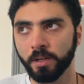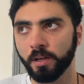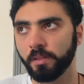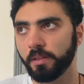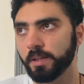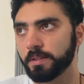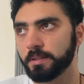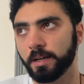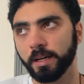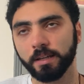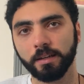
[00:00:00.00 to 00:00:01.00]
things
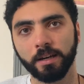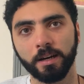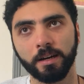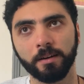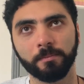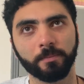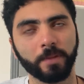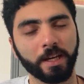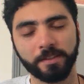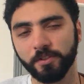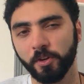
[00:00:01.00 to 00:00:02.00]
like
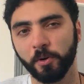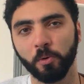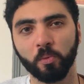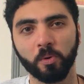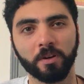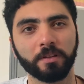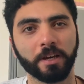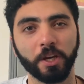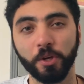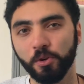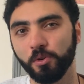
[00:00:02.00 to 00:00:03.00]
external world, like
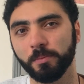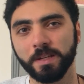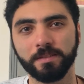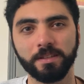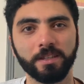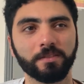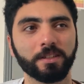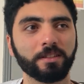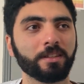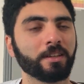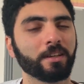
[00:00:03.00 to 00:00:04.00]
humans
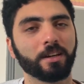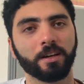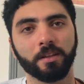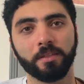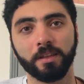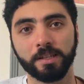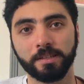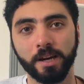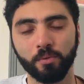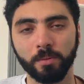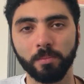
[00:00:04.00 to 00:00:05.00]
even, things
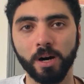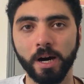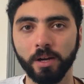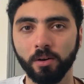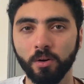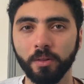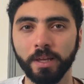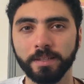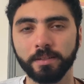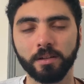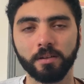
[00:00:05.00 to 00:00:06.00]
that we buy, all that
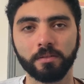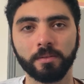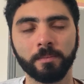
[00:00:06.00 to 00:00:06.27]
stuff.